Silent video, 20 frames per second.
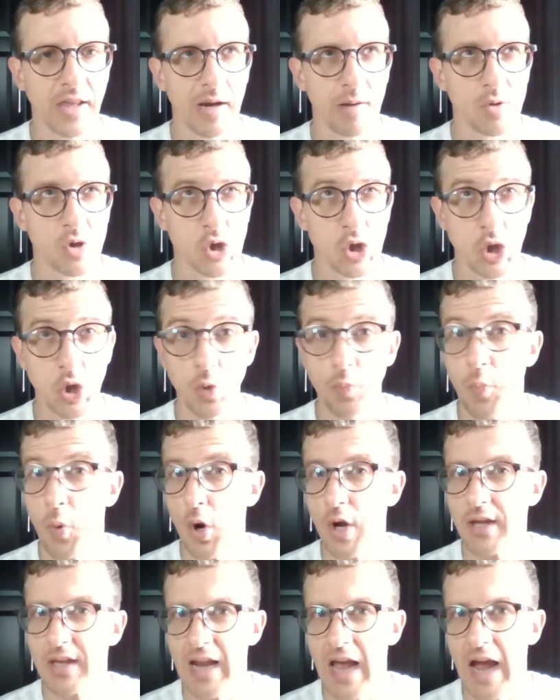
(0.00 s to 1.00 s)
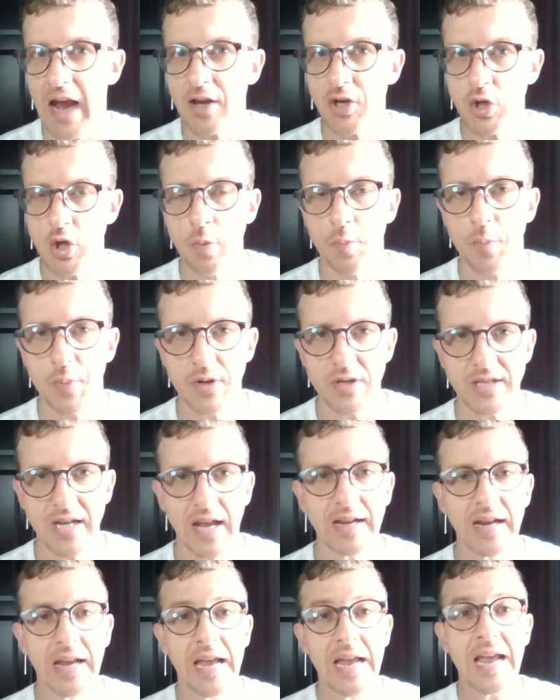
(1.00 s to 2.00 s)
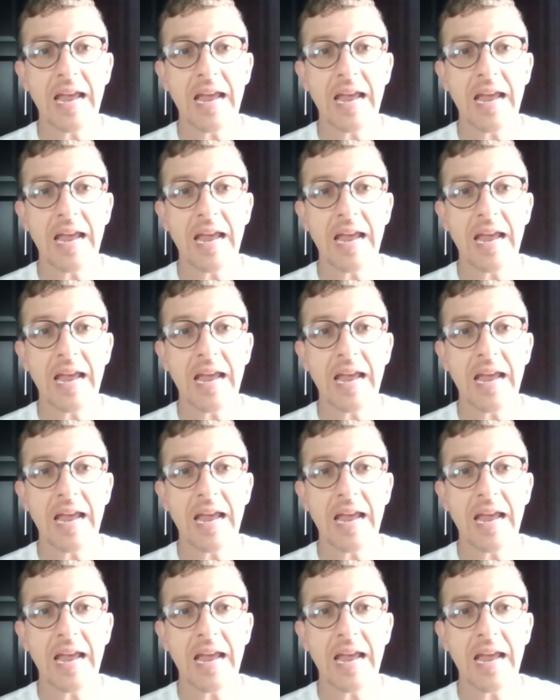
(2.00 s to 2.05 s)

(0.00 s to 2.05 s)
that it was 2.92%.